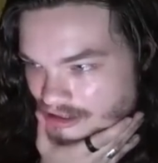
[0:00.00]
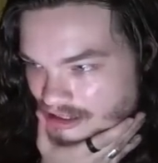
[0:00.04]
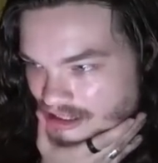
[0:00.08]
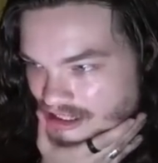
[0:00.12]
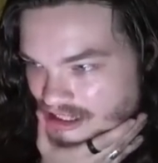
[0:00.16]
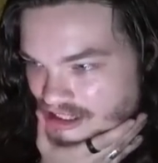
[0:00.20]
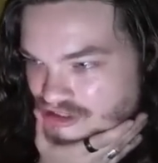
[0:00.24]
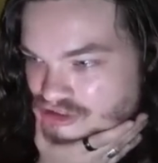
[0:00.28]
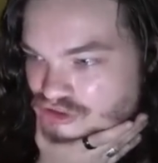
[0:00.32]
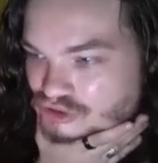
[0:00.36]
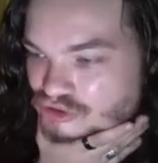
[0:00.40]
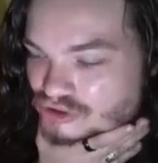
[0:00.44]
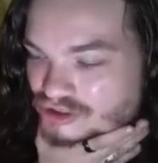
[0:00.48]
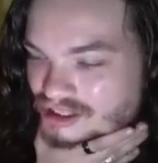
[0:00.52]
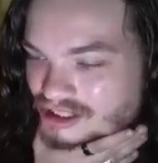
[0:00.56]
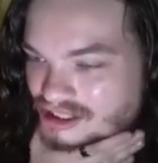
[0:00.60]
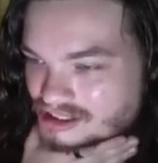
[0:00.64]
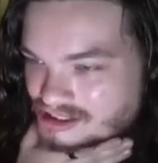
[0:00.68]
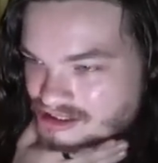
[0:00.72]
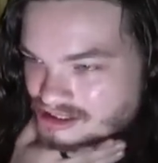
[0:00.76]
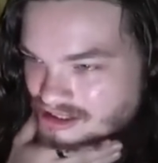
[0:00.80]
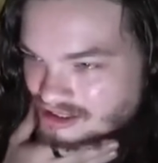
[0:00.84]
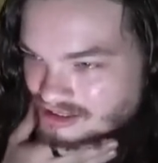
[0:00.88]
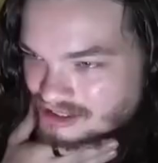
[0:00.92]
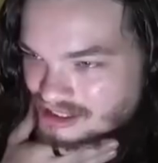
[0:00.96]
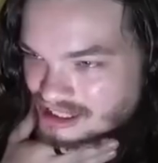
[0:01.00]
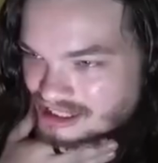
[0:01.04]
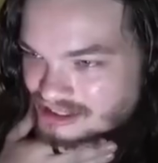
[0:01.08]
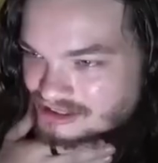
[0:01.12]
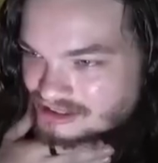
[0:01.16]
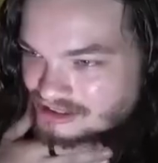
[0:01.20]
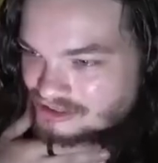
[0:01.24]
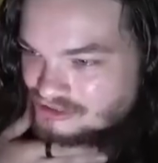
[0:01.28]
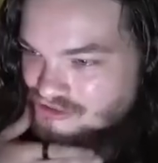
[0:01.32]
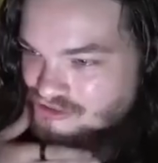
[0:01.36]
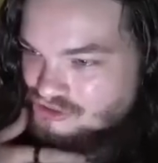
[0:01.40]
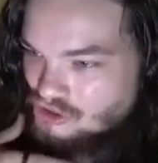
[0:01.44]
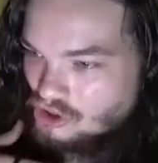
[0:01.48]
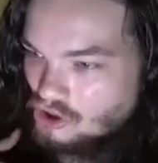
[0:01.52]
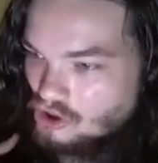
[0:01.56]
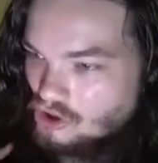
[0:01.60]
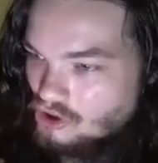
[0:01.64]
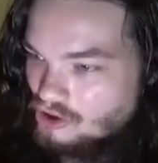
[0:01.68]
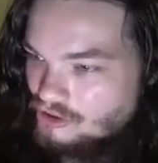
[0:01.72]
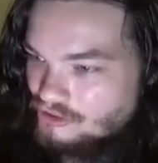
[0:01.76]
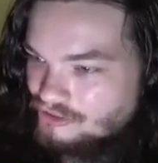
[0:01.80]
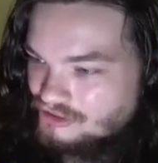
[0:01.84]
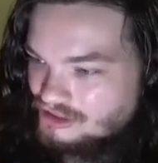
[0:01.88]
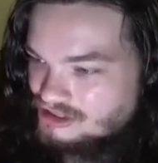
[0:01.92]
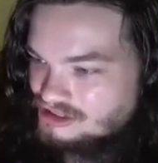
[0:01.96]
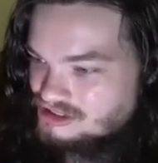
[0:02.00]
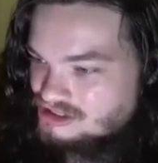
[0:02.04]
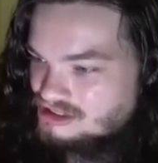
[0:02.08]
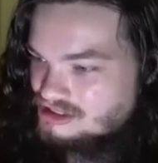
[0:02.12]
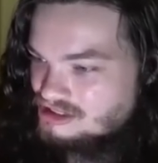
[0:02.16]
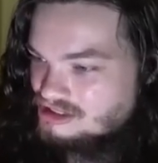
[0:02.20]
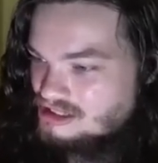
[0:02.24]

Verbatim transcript: It's crazy that there's all these